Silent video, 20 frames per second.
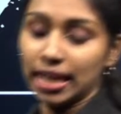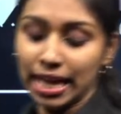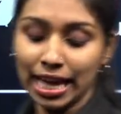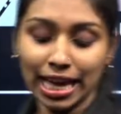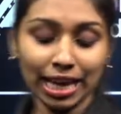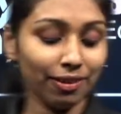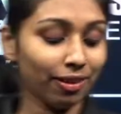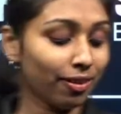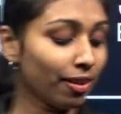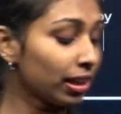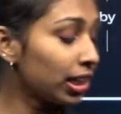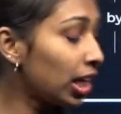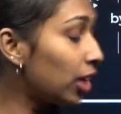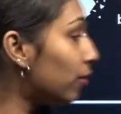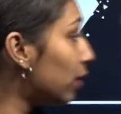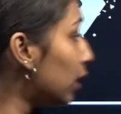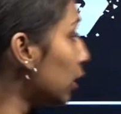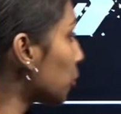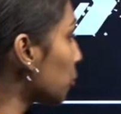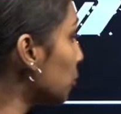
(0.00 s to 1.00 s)
And we have
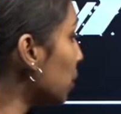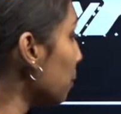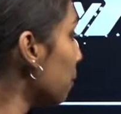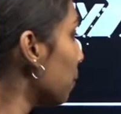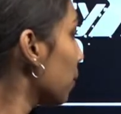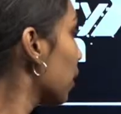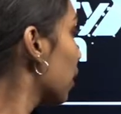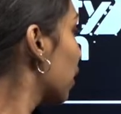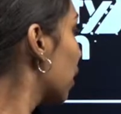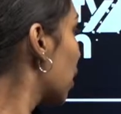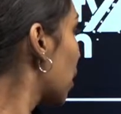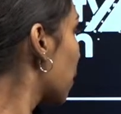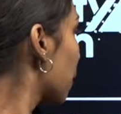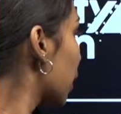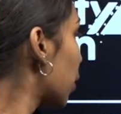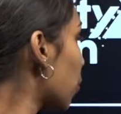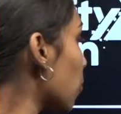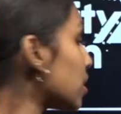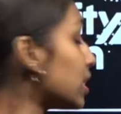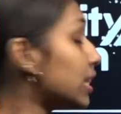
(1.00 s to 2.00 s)
covered through the
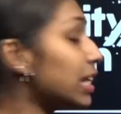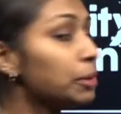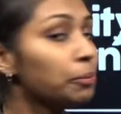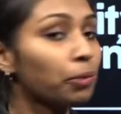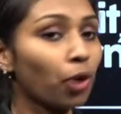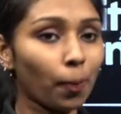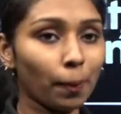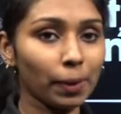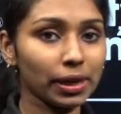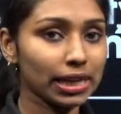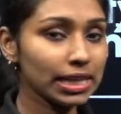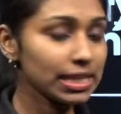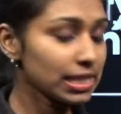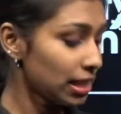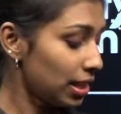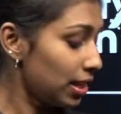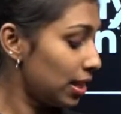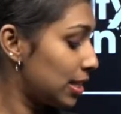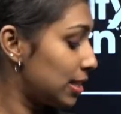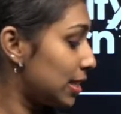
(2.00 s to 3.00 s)
periodicity in properties
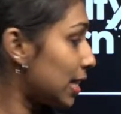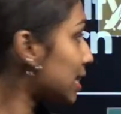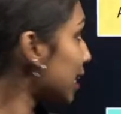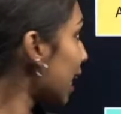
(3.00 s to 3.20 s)
just